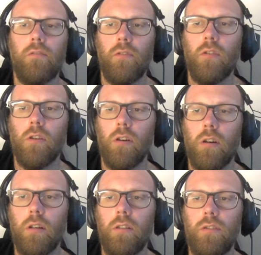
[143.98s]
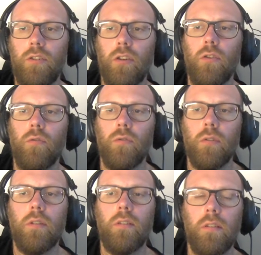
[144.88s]
4, 2, 2,
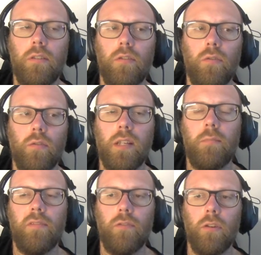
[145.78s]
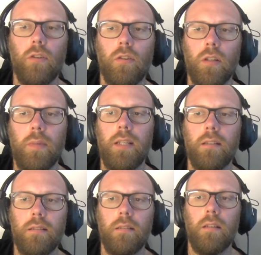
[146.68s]
tap your foot on the beats.